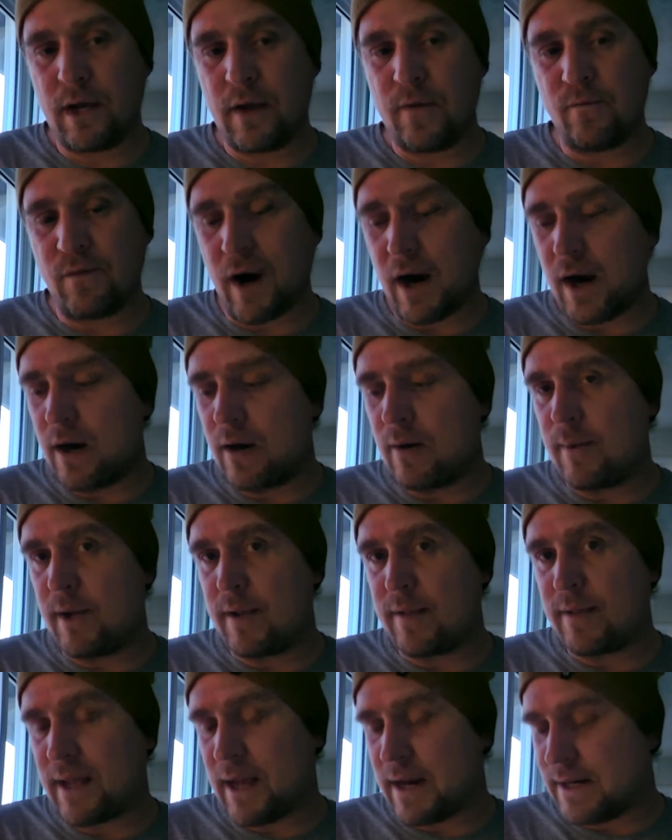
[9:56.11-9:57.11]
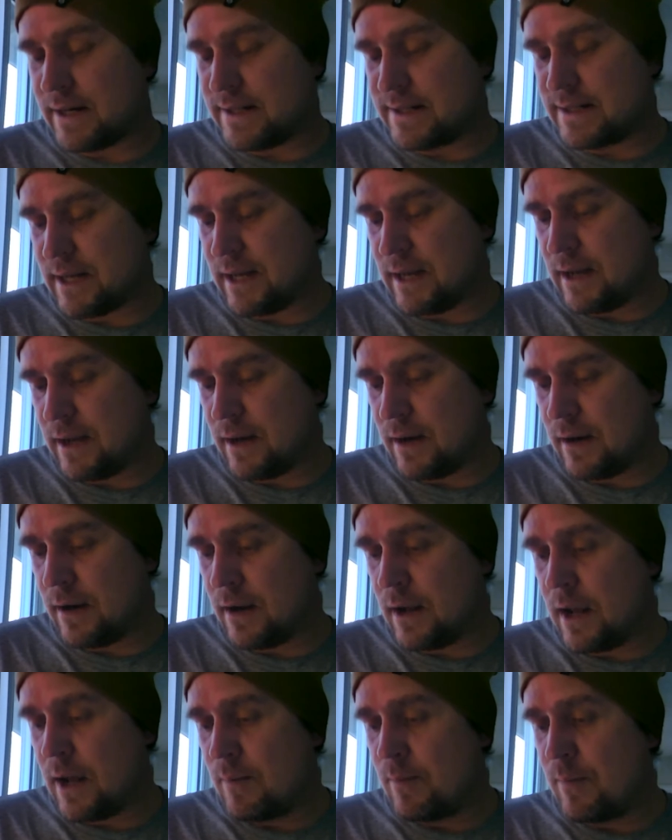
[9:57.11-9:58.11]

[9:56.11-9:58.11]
environment that he's in.